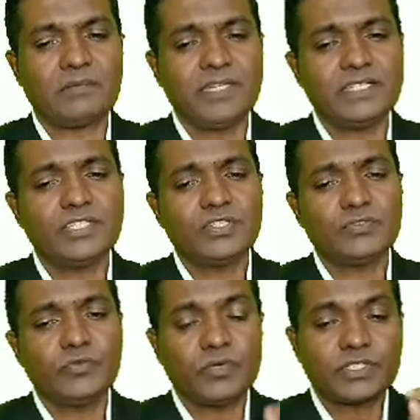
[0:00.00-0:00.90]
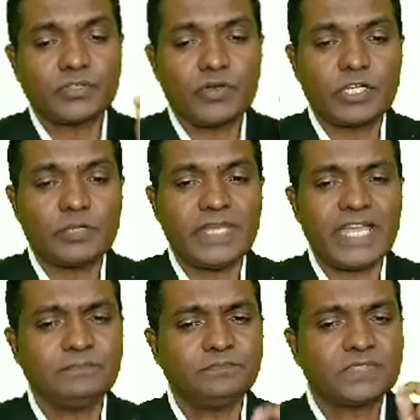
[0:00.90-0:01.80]
Means it's going to be
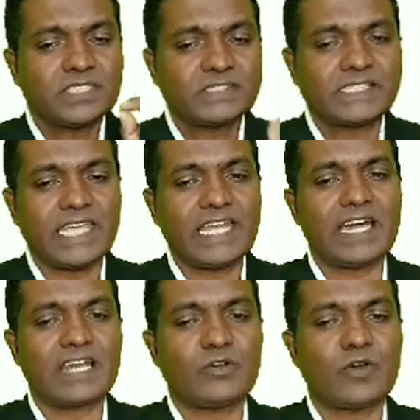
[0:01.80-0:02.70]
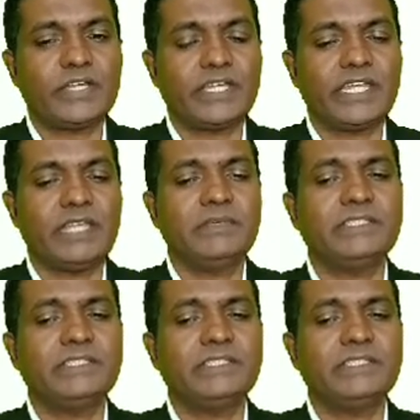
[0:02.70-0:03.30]
a scalar quantity.